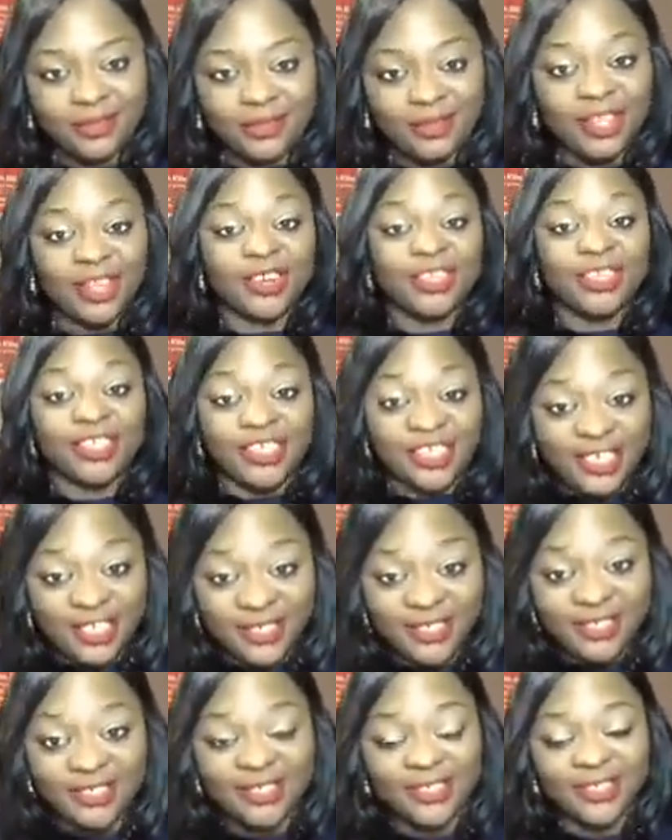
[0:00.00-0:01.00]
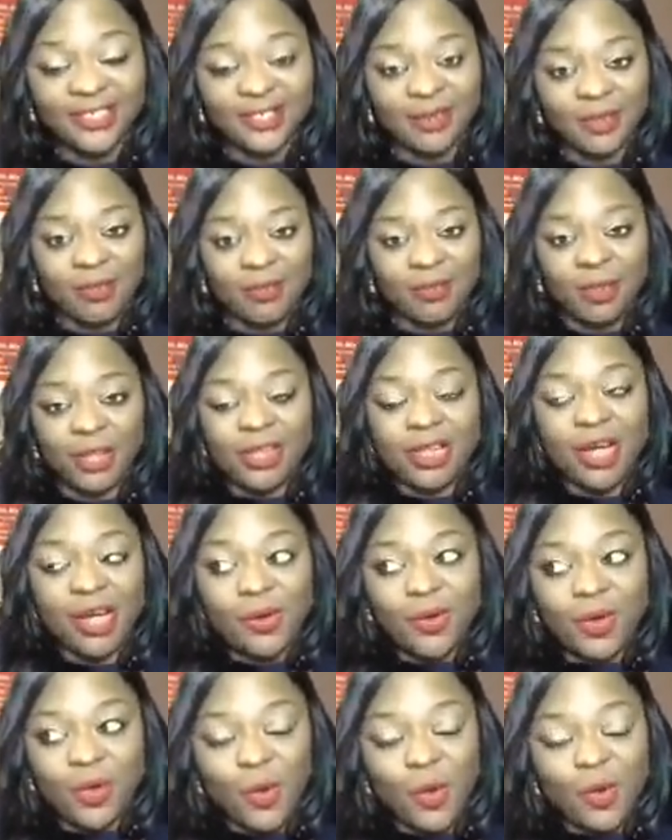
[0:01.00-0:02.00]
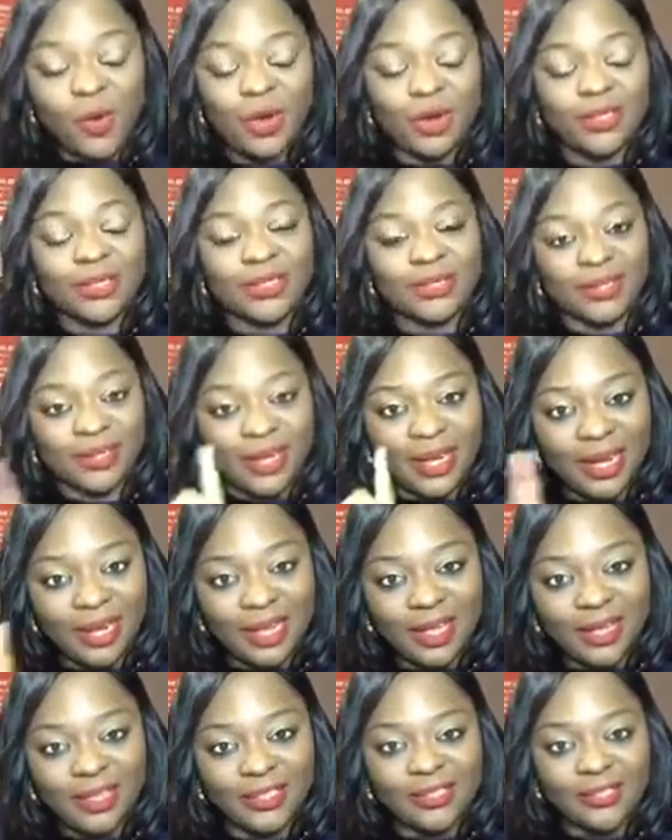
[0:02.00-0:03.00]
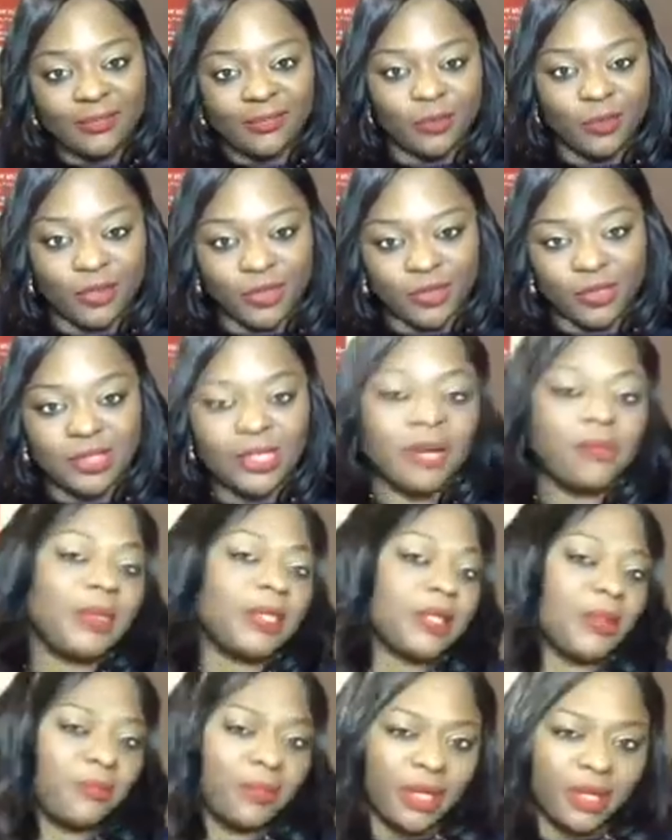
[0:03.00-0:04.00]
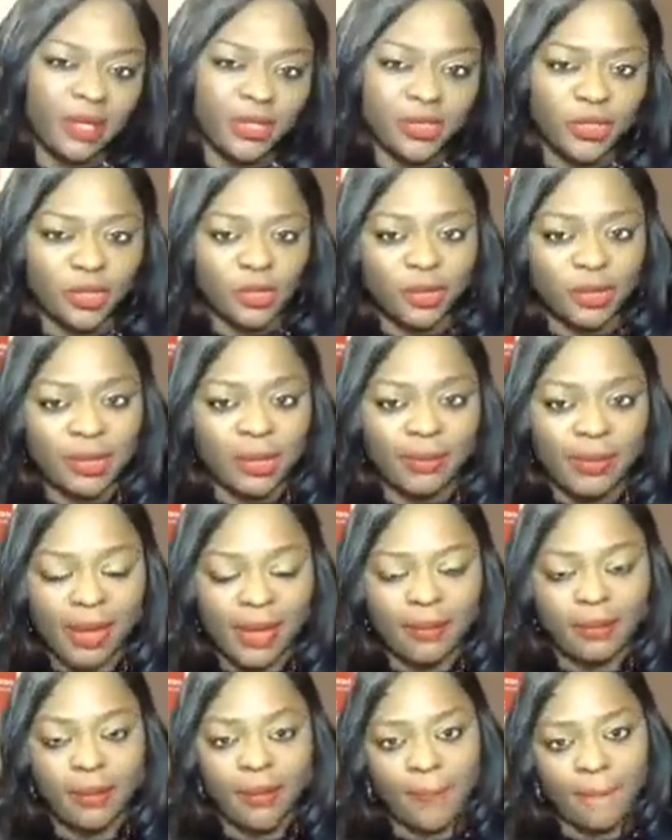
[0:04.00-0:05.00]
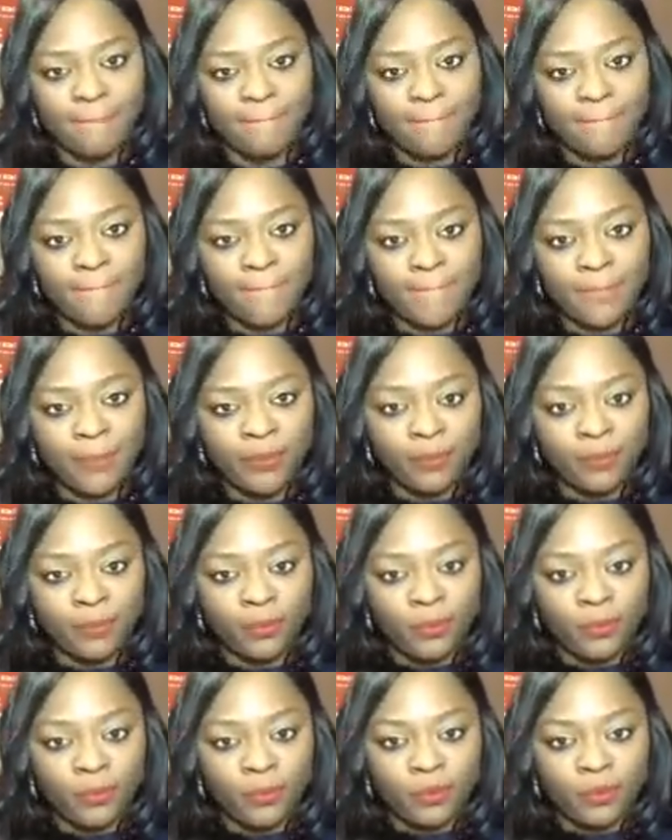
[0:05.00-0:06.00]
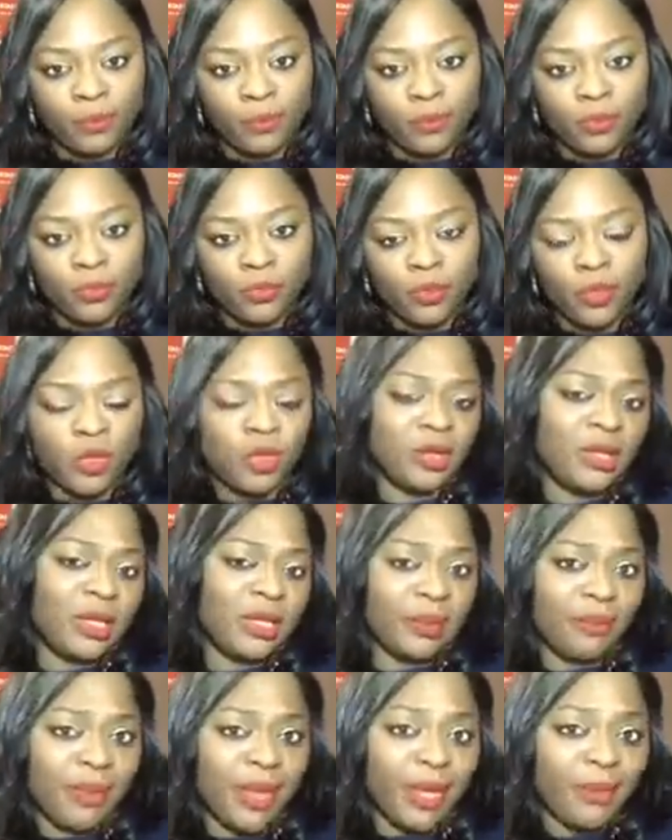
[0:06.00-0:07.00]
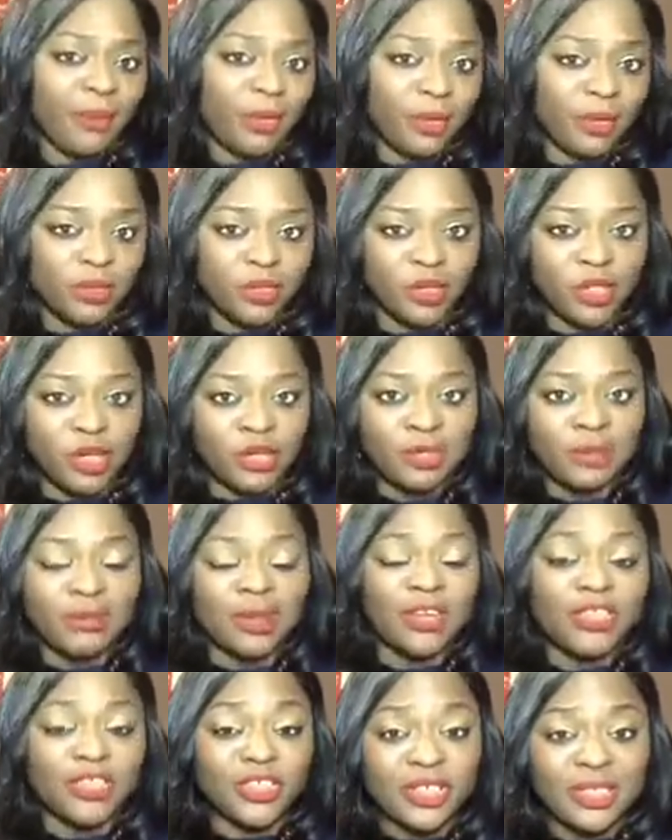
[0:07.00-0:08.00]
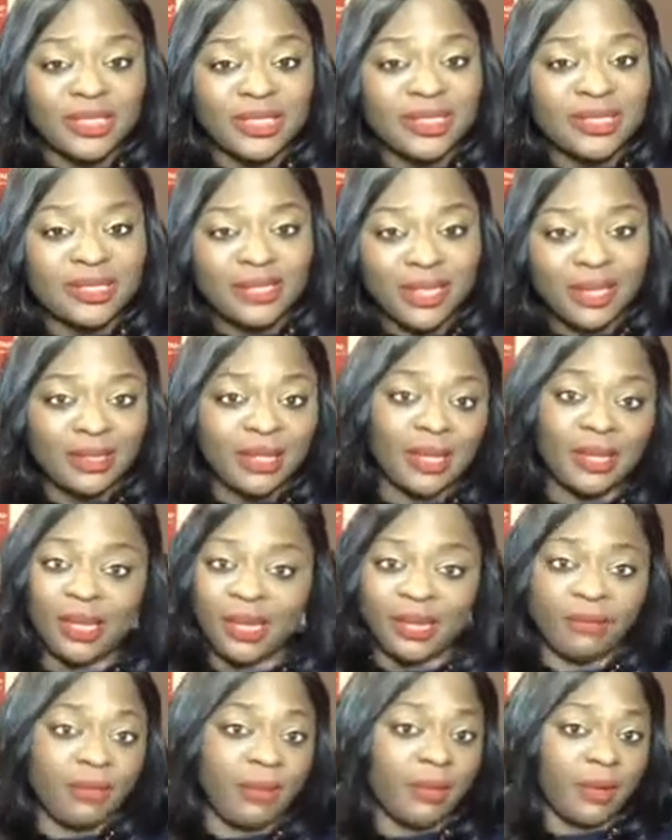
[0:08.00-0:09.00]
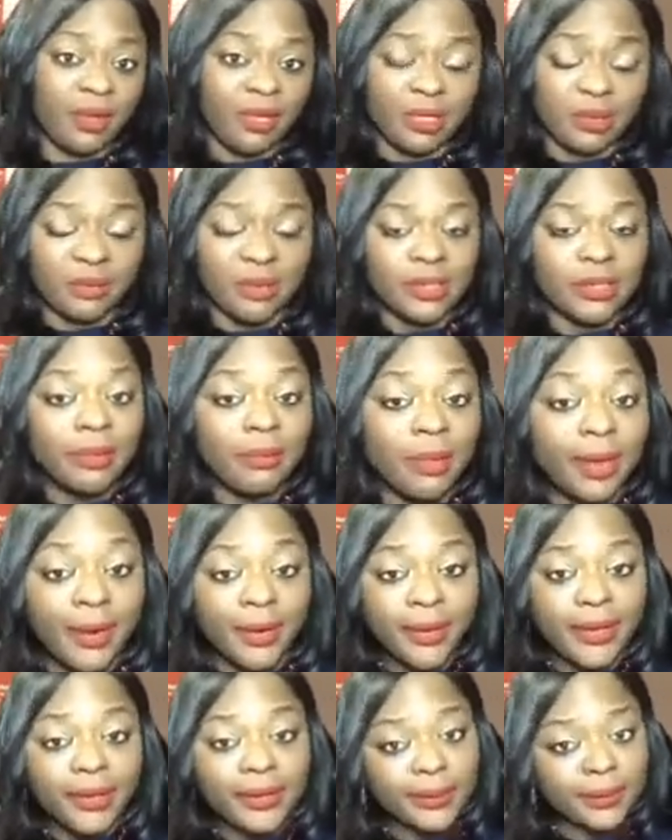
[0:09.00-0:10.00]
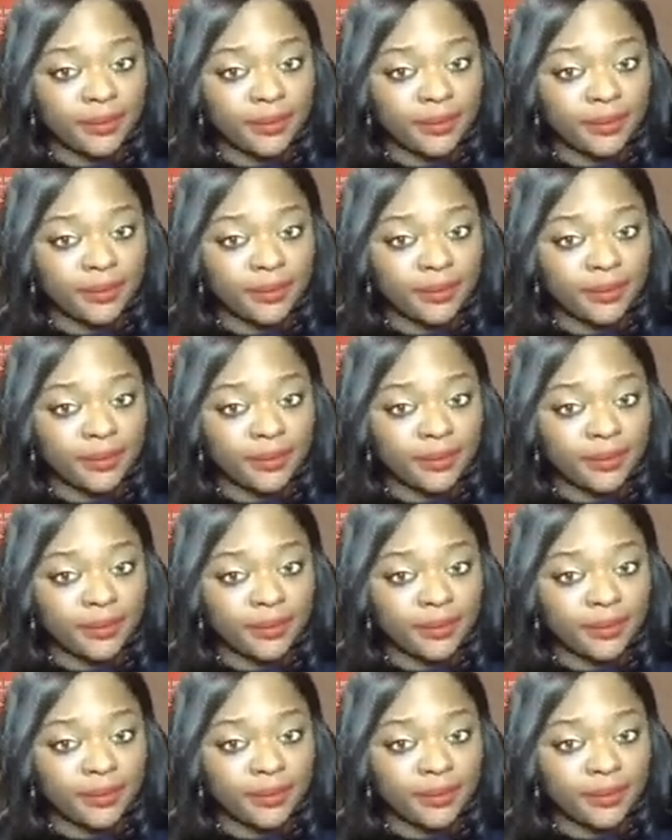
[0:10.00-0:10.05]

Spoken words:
they are sins, but y'all want to hold on to God hates divorce. Tell me something else you know in the Bible. Do you know that the Bible also talks about Jesus saying that not everybody is meant to marry?